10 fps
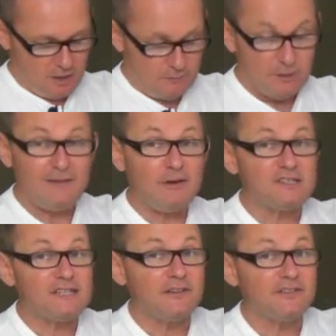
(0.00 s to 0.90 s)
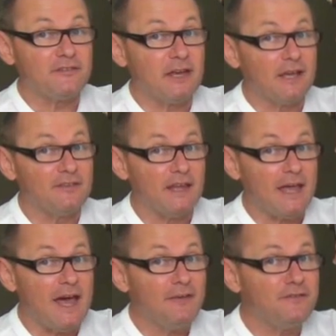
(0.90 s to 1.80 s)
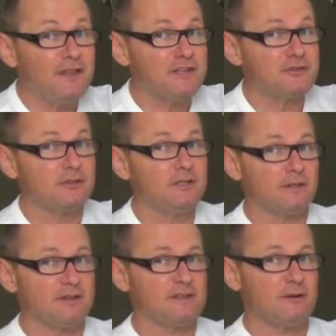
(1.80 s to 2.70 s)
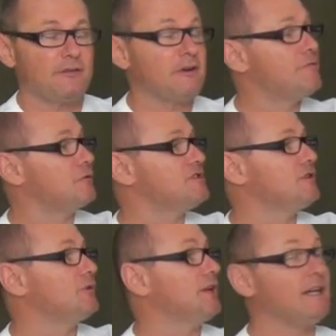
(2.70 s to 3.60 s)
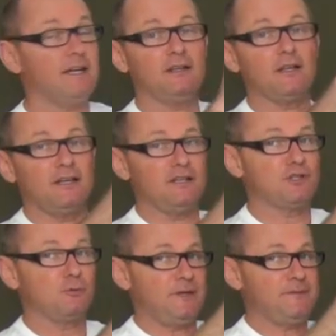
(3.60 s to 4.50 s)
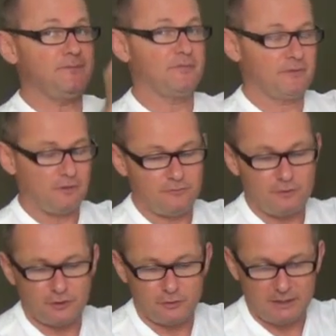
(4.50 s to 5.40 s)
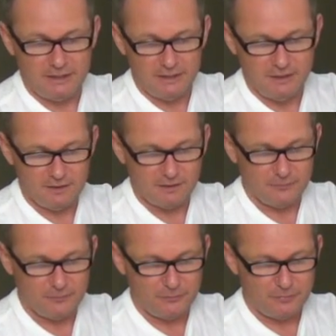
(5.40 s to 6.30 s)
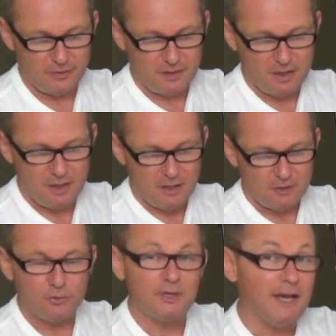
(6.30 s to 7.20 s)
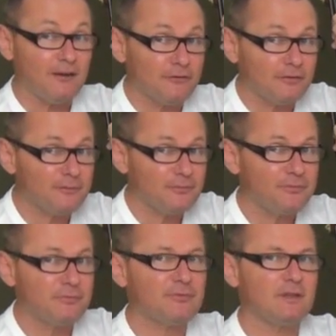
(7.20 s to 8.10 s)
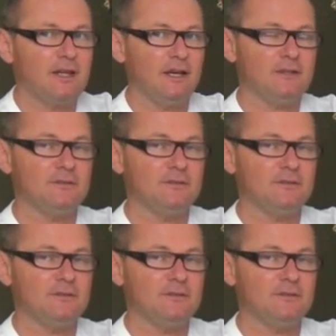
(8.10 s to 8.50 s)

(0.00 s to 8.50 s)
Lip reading: We'll have ourselves an F natural here as our very first note. Again, an inch away. So you've got your E to an F, yeah?